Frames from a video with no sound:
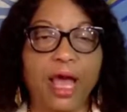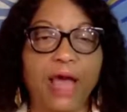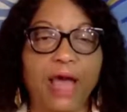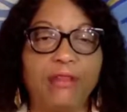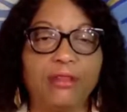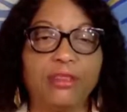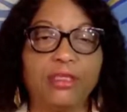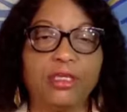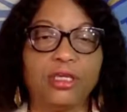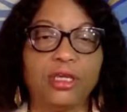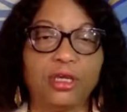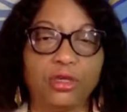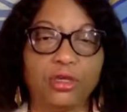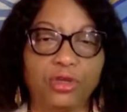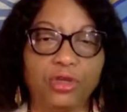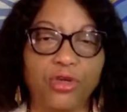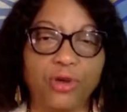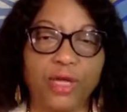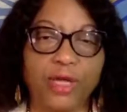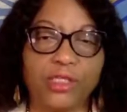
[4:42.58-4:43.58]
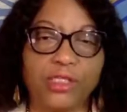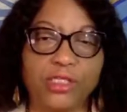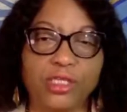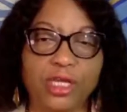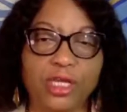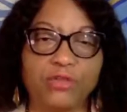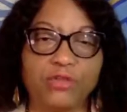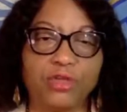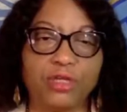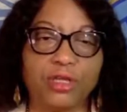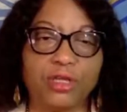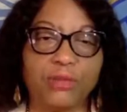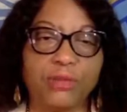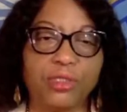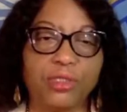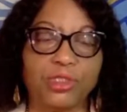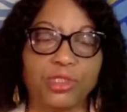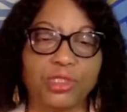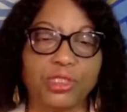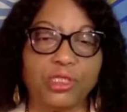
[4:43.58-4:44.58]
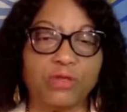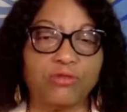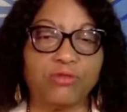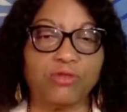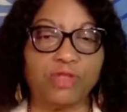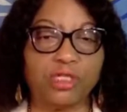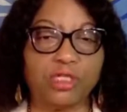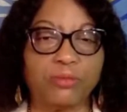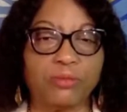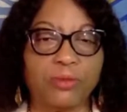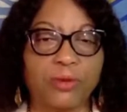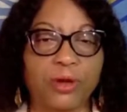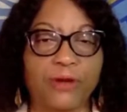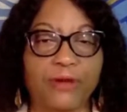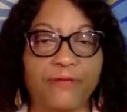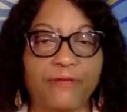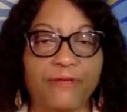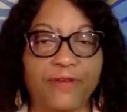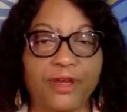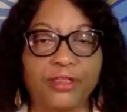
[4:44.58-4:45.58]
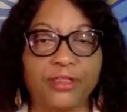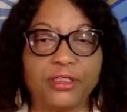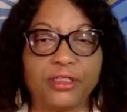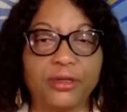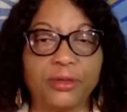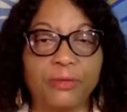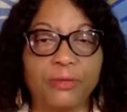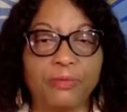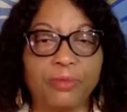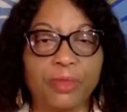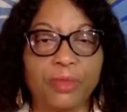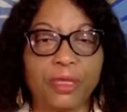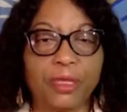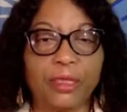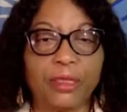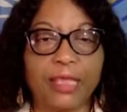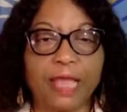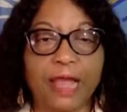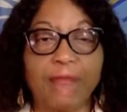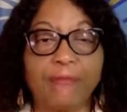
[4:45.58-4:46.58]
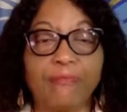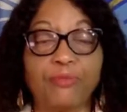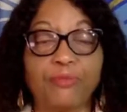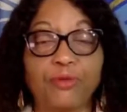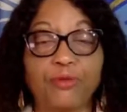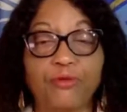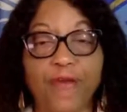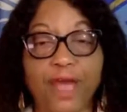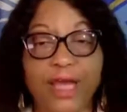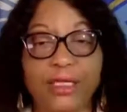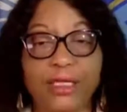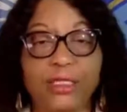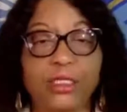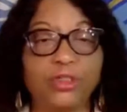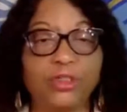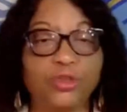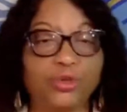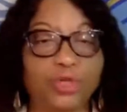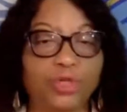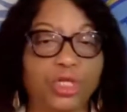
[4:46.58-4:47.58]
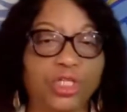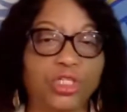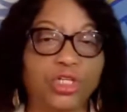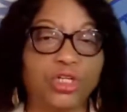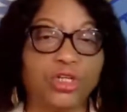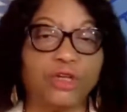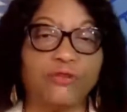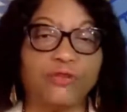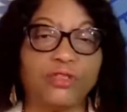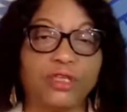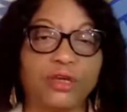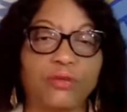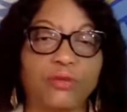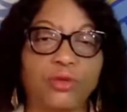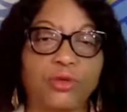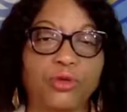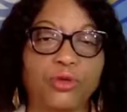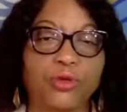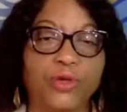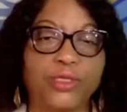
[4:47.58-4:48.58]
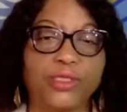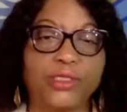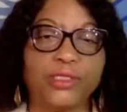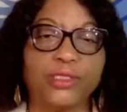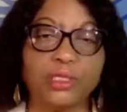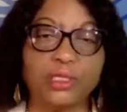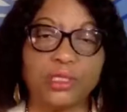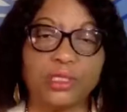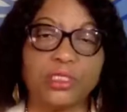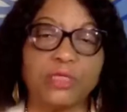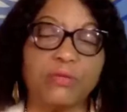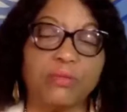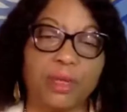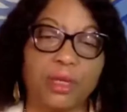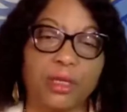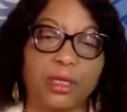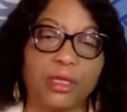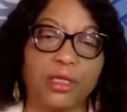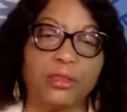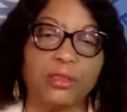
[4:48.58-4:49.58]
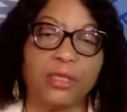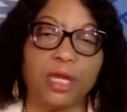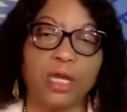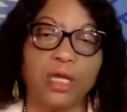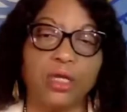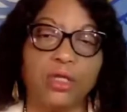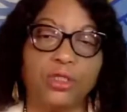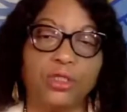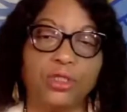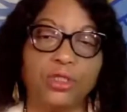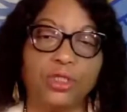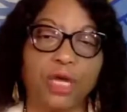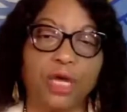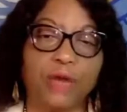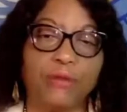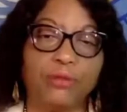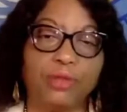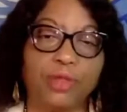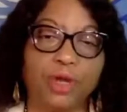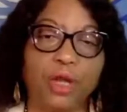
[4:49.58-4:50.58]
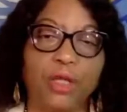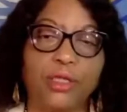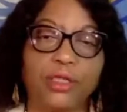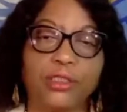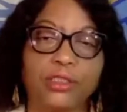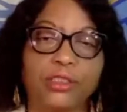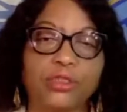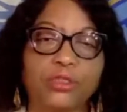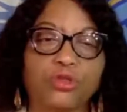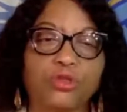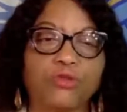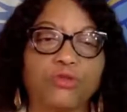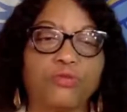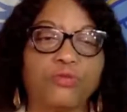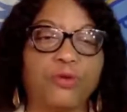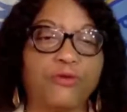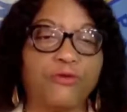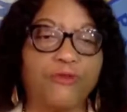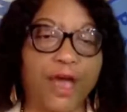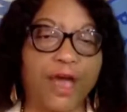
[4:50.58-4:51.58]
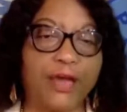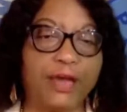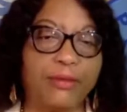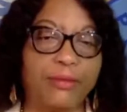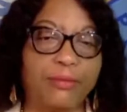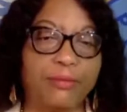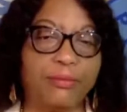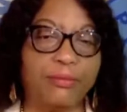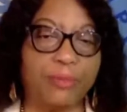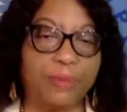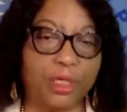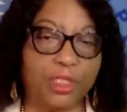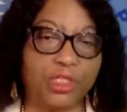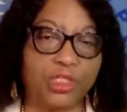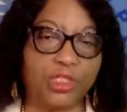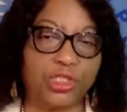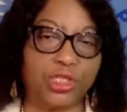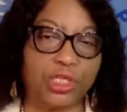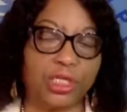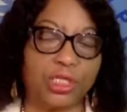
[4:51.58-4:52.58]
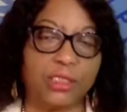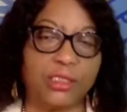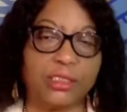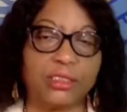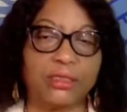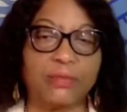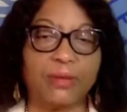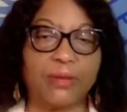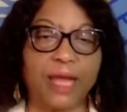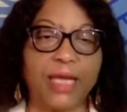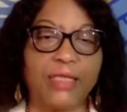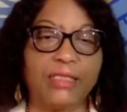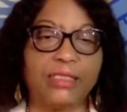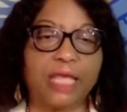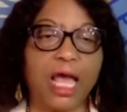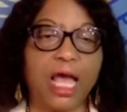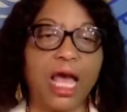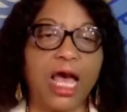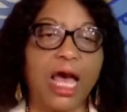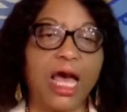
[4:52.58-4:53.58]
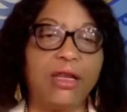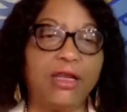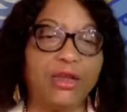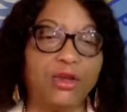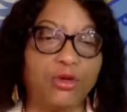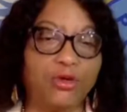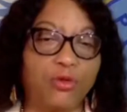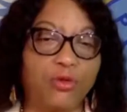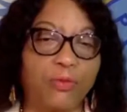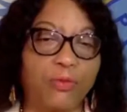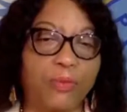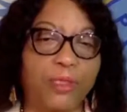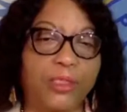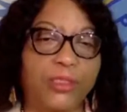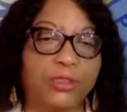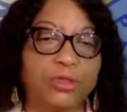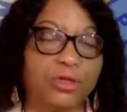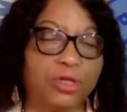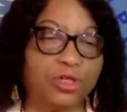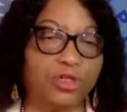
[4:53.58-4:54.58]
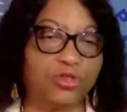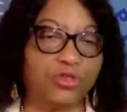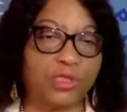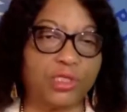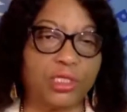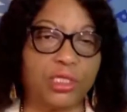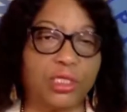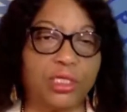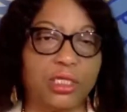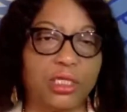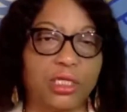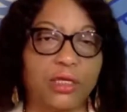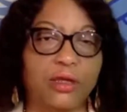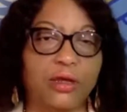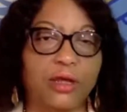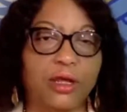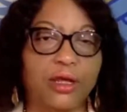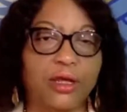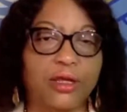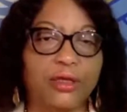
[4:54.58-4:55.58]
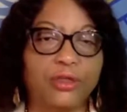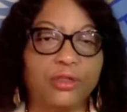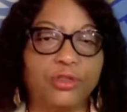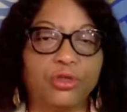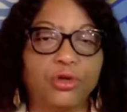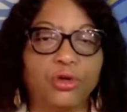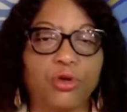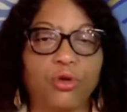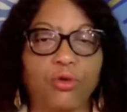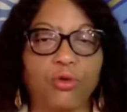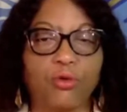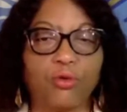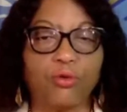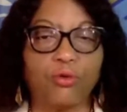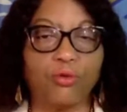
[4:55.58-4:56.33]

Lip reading: and the UN Central Emergency Response Fund that provided a donation of some US $30 million to provide much needed supplies and equipment to countries in need. So